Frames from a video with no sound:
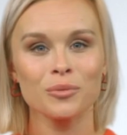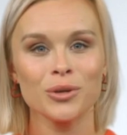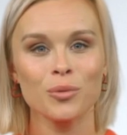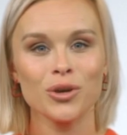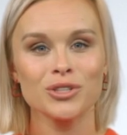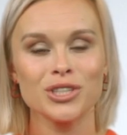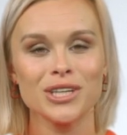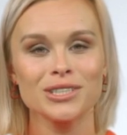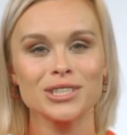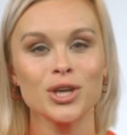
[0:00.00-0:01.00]
we work
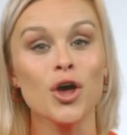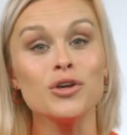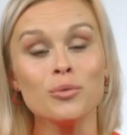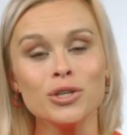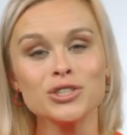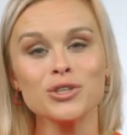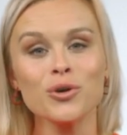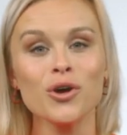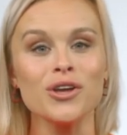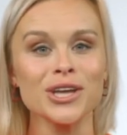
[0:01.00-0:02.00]
just as hard to
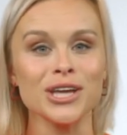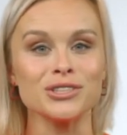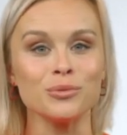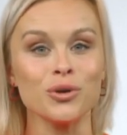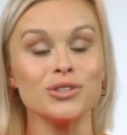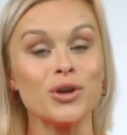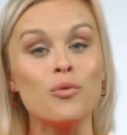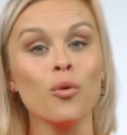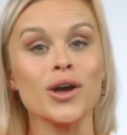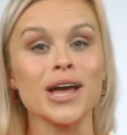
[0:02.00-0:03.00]
ensure our customers are
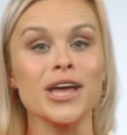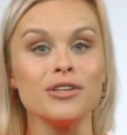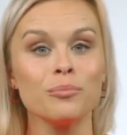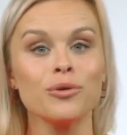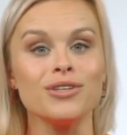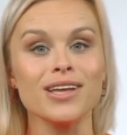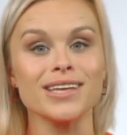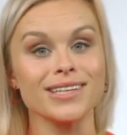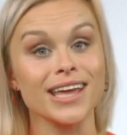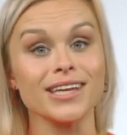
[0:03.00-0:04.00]

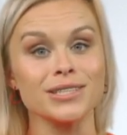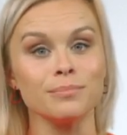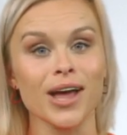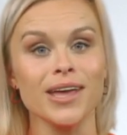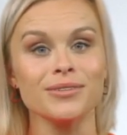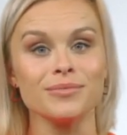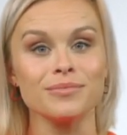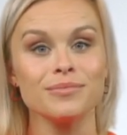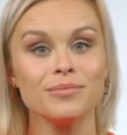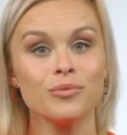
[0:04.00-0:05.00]
100% satisfied.
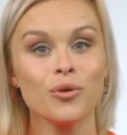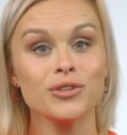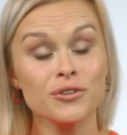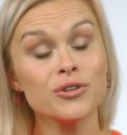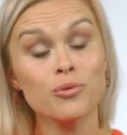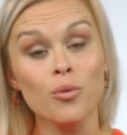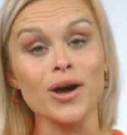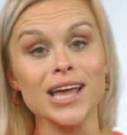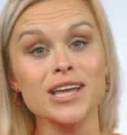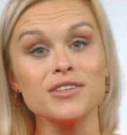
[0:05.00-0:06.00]
With over
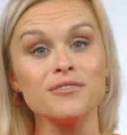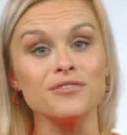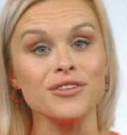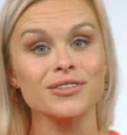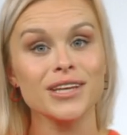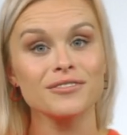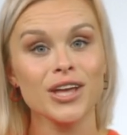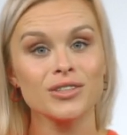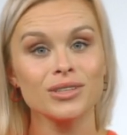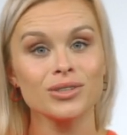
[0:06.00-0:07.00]

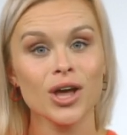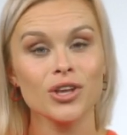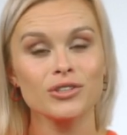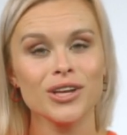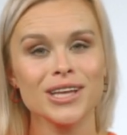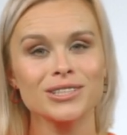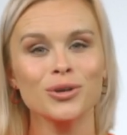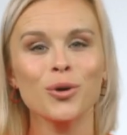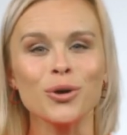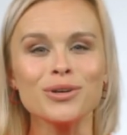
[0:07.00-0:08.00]
150,000 contracts
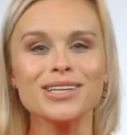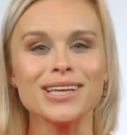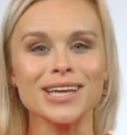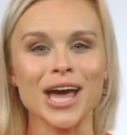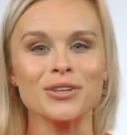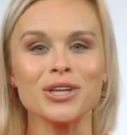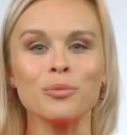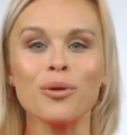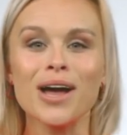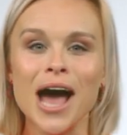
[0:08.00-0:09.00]
closed and
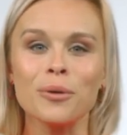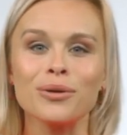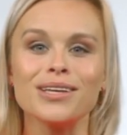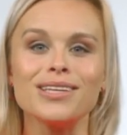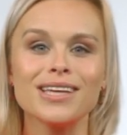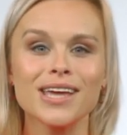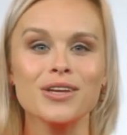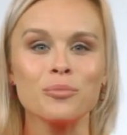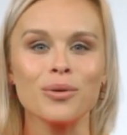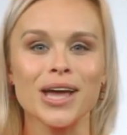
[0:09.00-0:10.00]
counting, we're happy to say
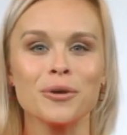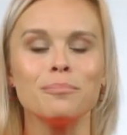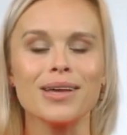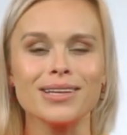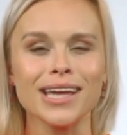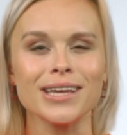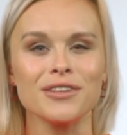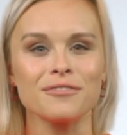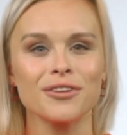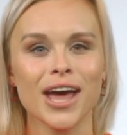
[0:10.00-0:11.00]
that we have maintained
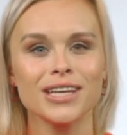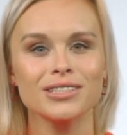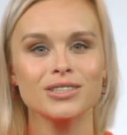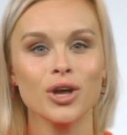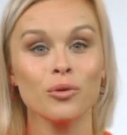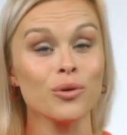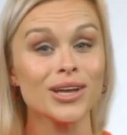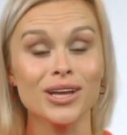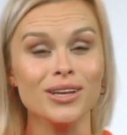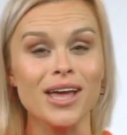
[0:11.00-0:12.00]
a 5-star
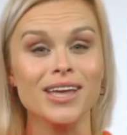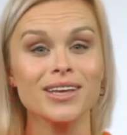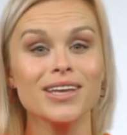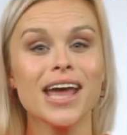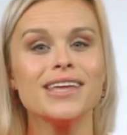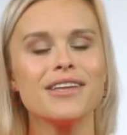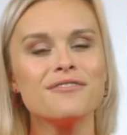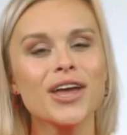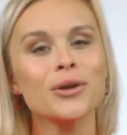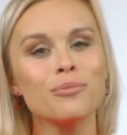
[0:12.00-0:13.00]
rating and a
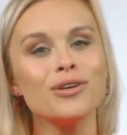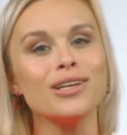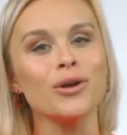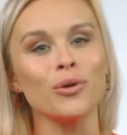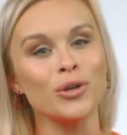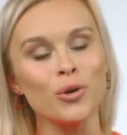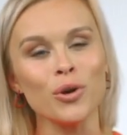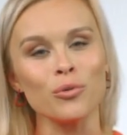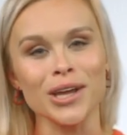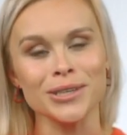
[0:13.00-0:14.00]
95%
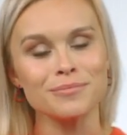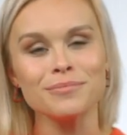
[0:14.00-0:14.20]
renewal rate.